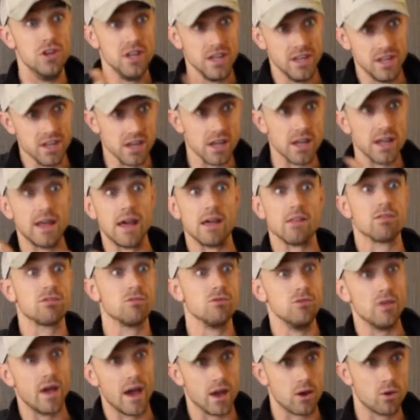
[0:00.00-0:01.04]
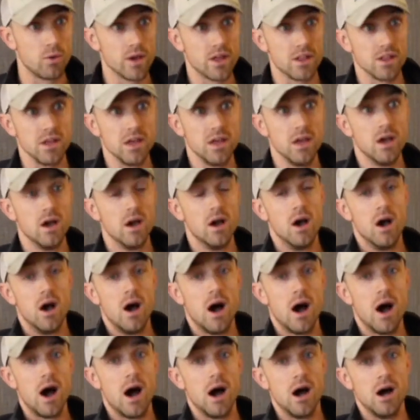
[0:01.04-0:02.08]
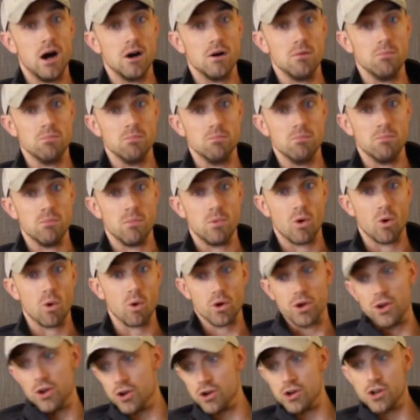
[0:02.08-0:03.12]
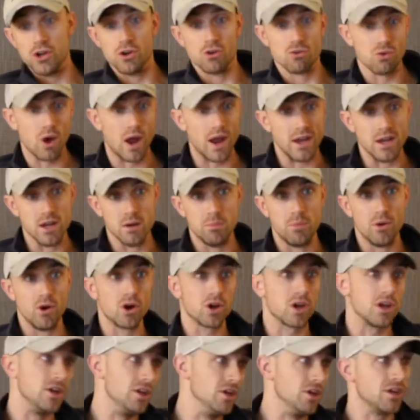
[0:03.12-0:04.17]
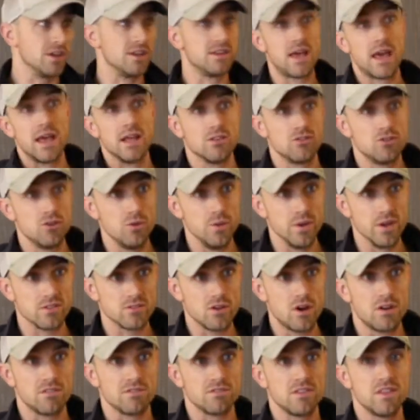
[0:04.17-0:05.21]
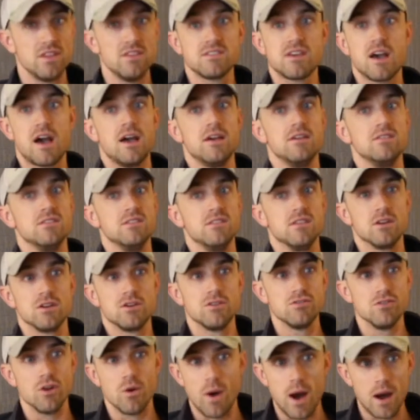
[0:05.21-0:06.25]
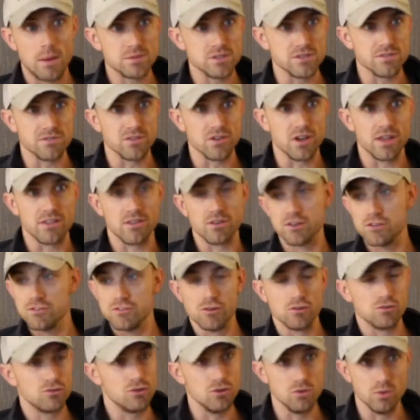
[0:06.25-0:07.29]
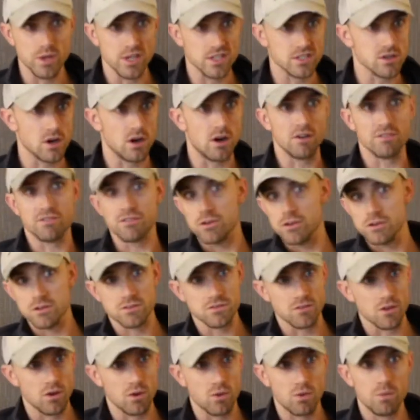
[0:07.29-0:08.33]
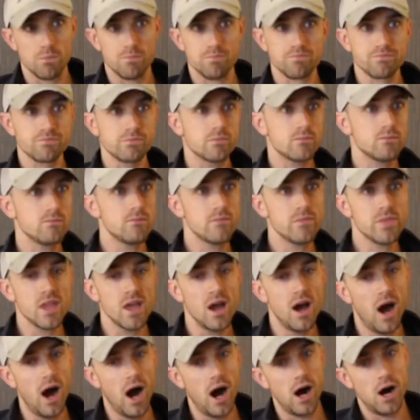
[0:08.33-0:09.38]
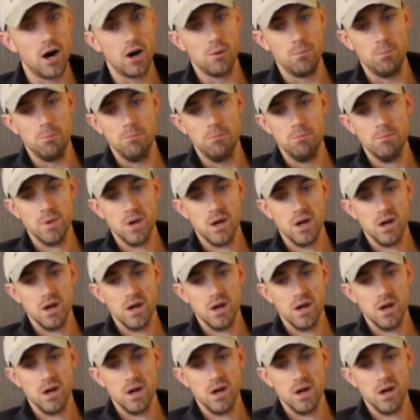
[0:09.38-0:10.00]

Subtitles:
need to get through that quickly, or you're writing a book and you can take 2 weeks off. These guys, there is no option for that. There is no 2 weeks off. Um,